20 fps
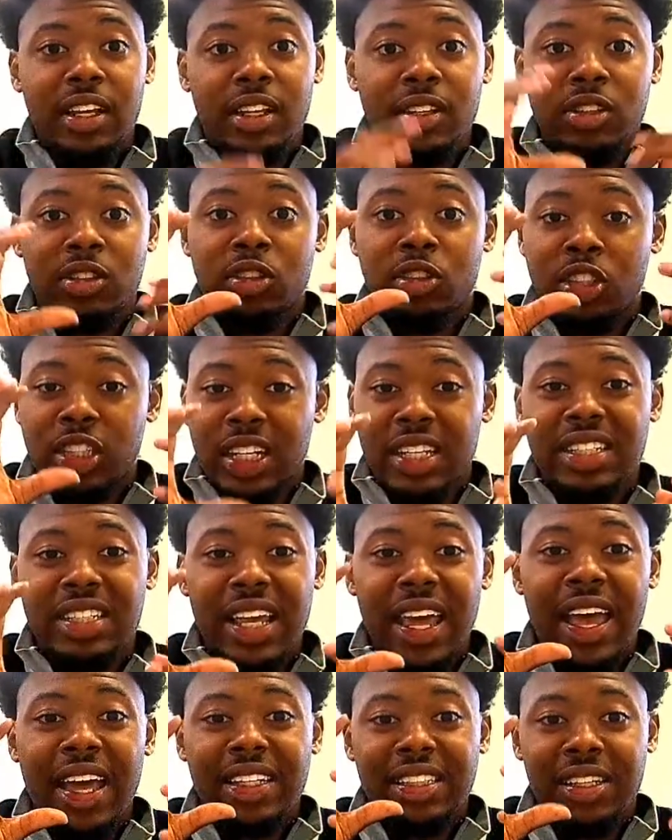just
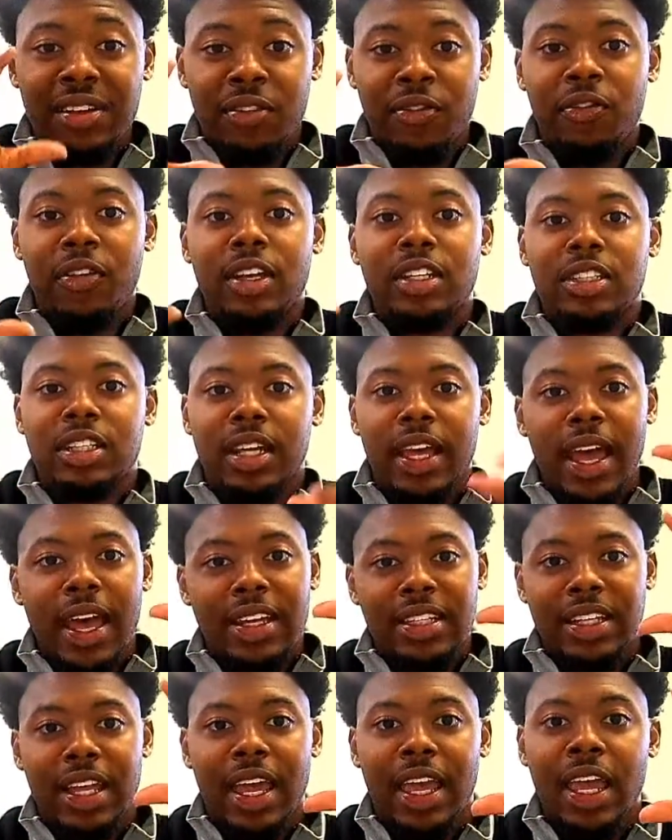as efficient as
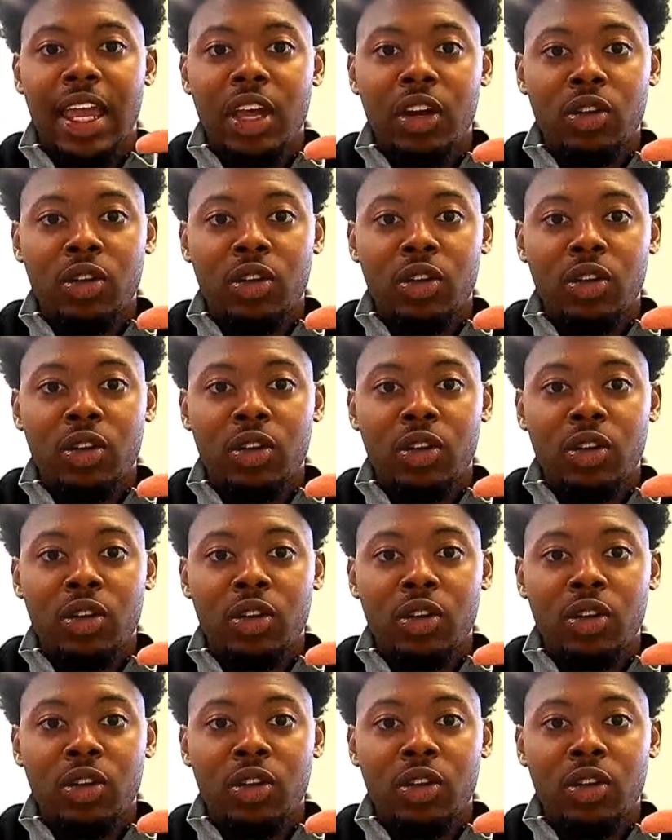that heater.